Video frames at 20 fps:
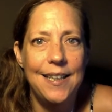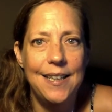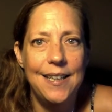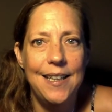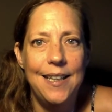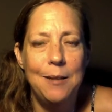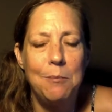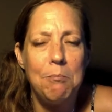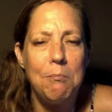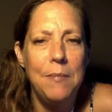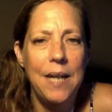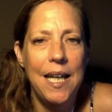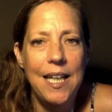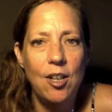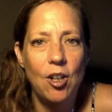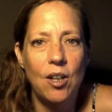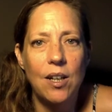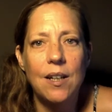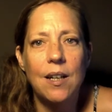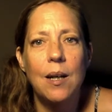it may
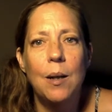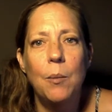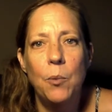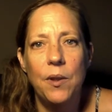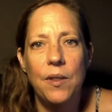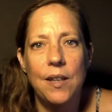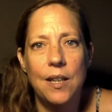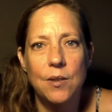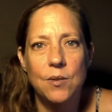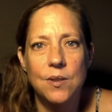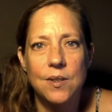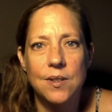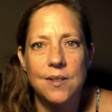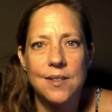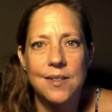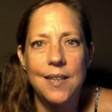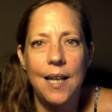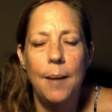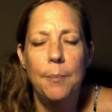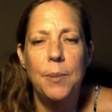not come without
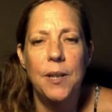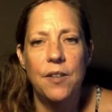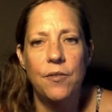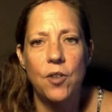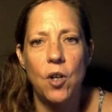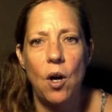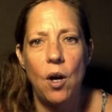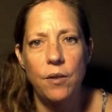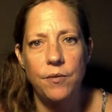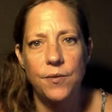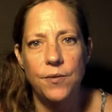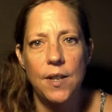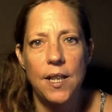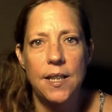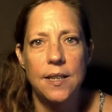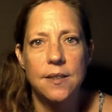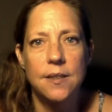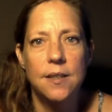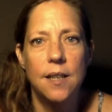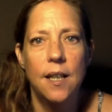a bit of
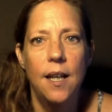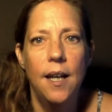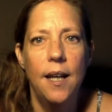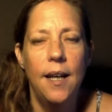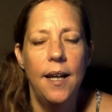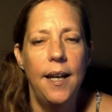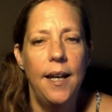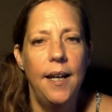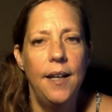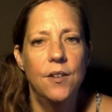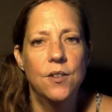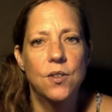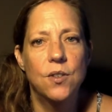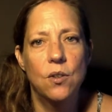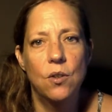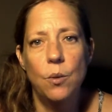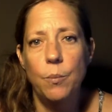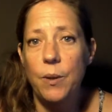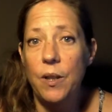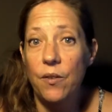conflict. And so
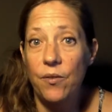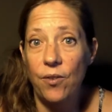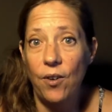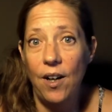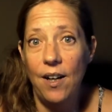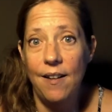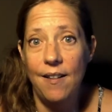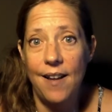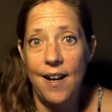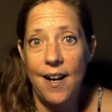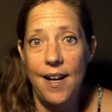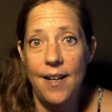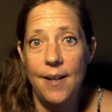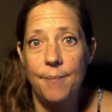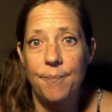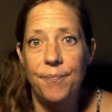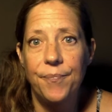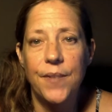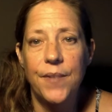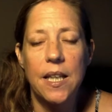don't be afraid of that,
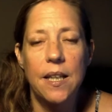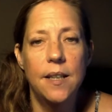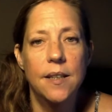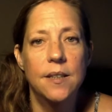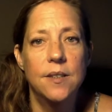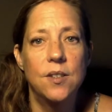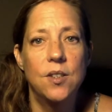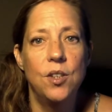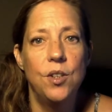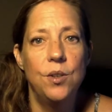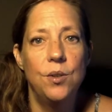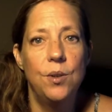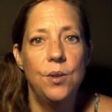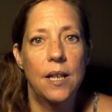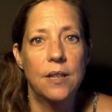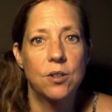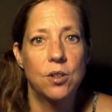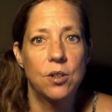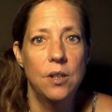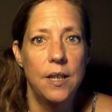because you
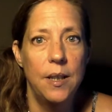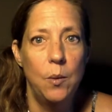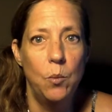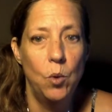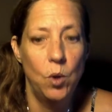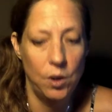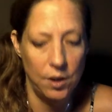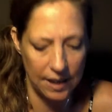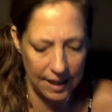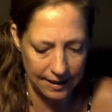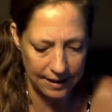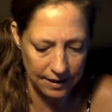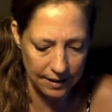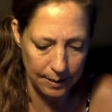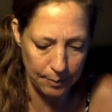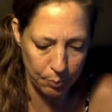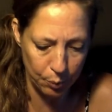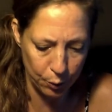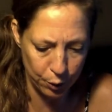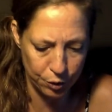actually will
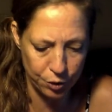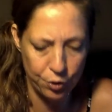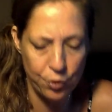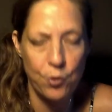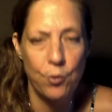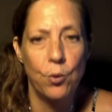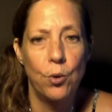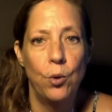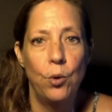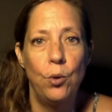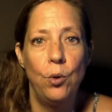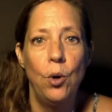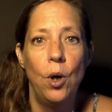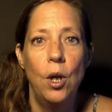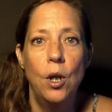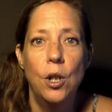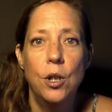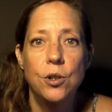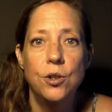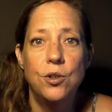likely push through
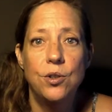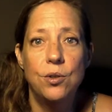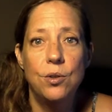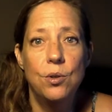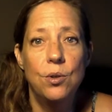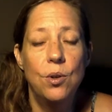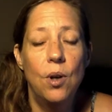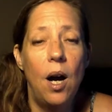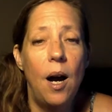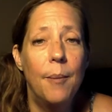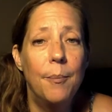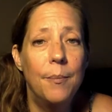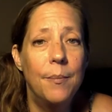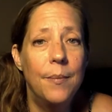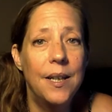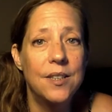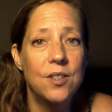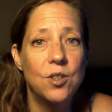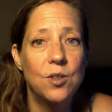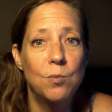to a
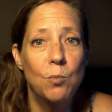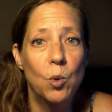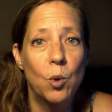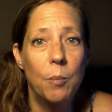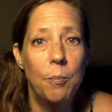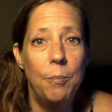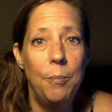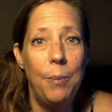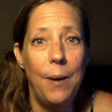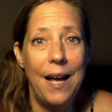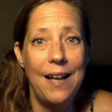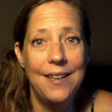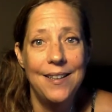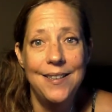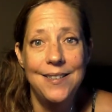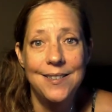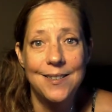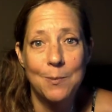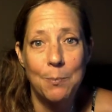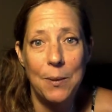much more
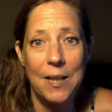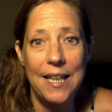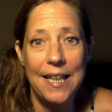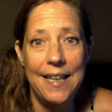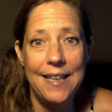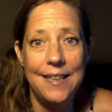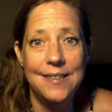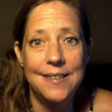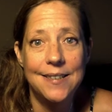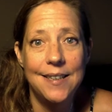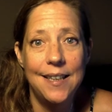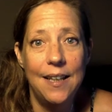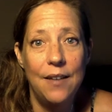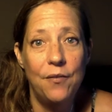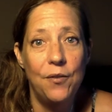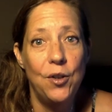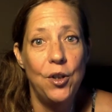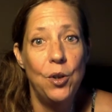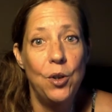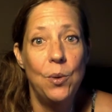balanced place if
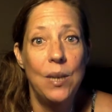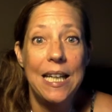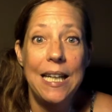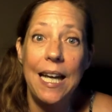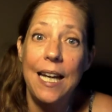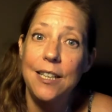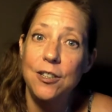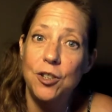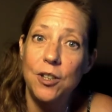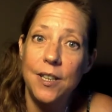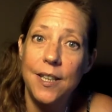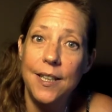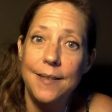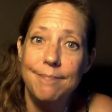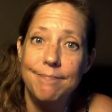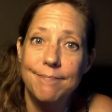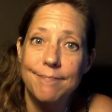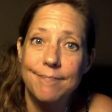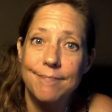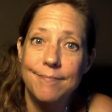you engage in it.
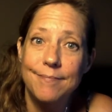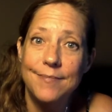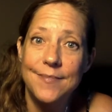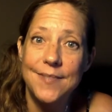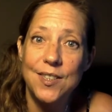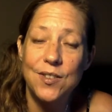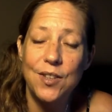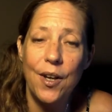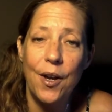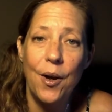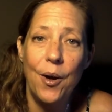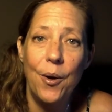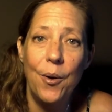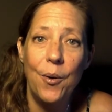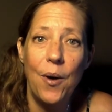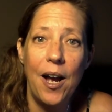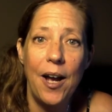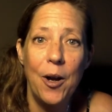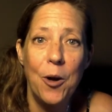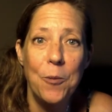
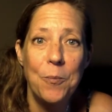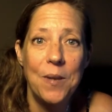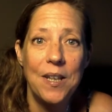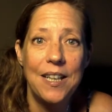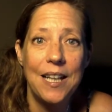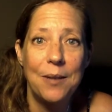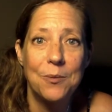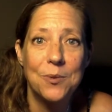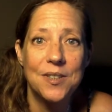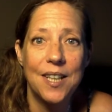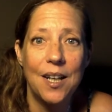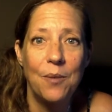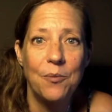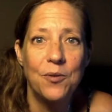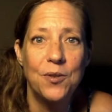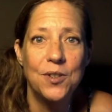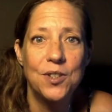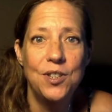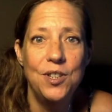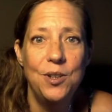So I hope that was
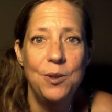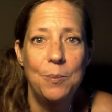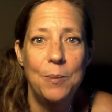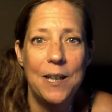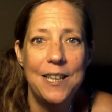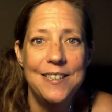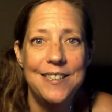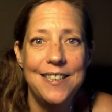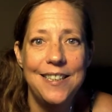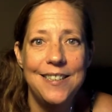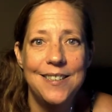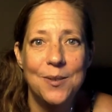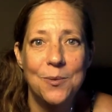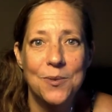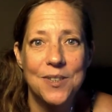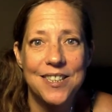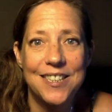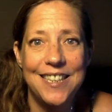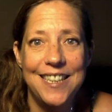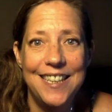helpful to you, Pisces, and
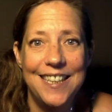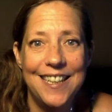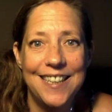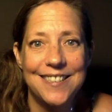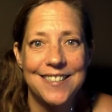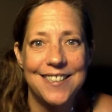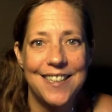we'll see you next